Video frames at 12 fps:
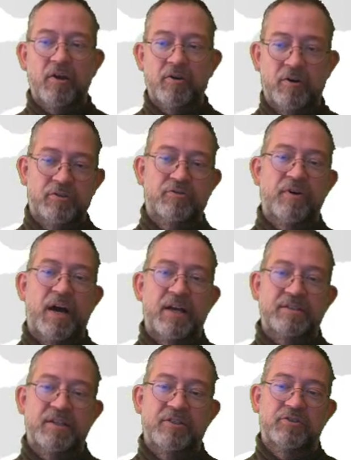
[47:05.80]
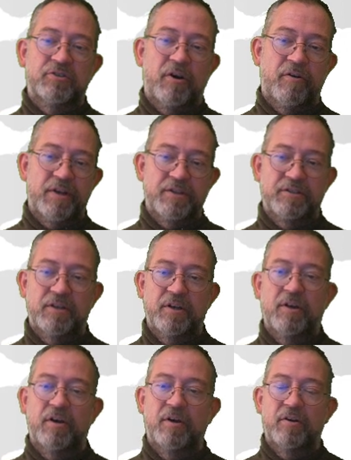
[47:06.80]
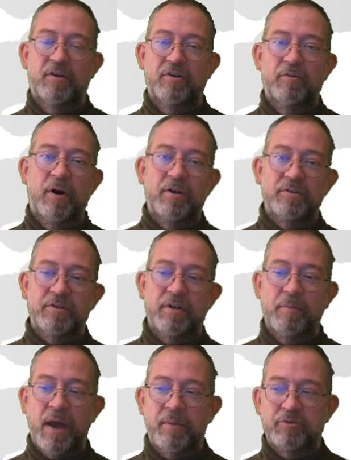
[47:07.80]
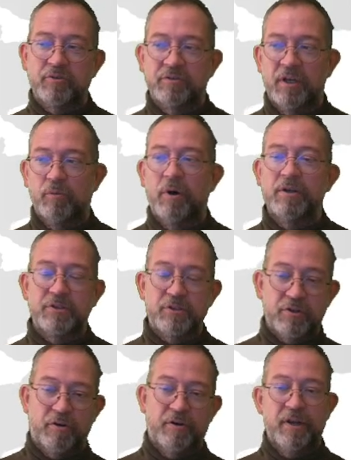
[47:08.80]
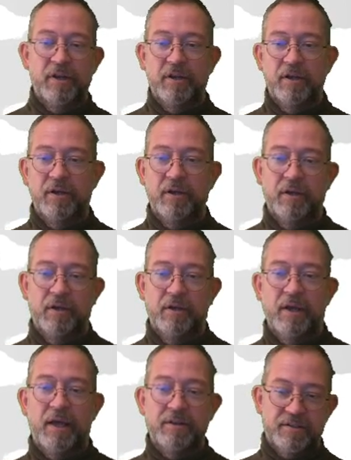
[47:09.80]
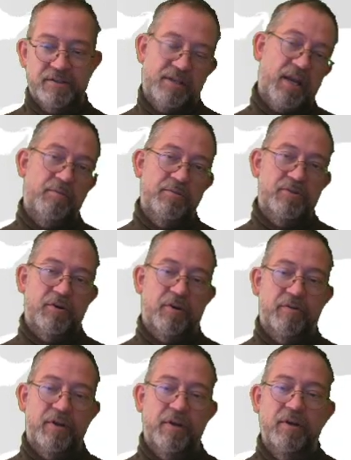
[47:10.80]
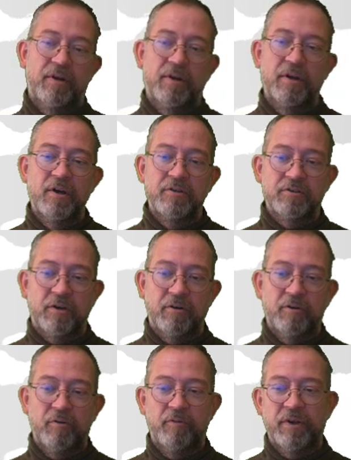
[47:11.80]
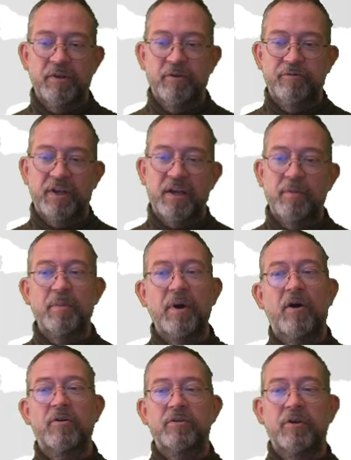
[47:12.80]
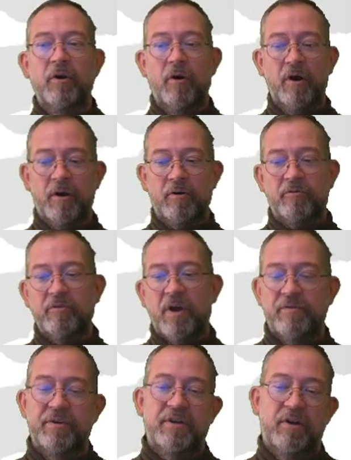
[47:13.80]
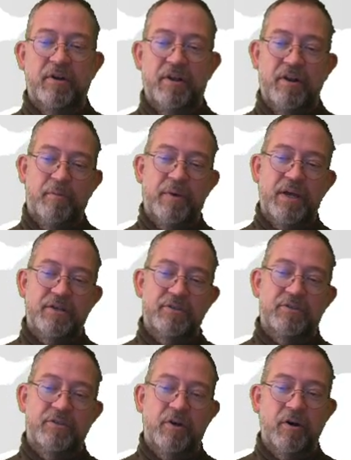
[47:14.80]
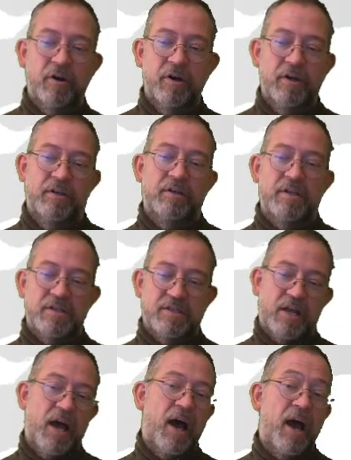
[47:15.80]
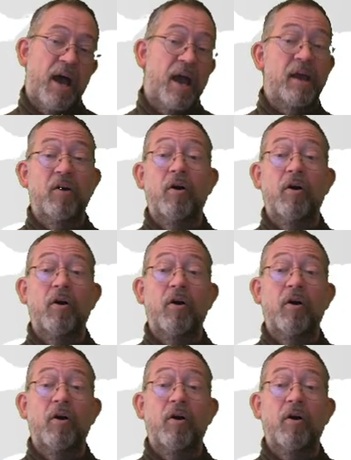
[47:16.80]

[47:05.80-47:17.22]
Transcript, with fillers: contrasting stories. You want the map to tell one story and the same story. So when you think about your graphical elements, your design,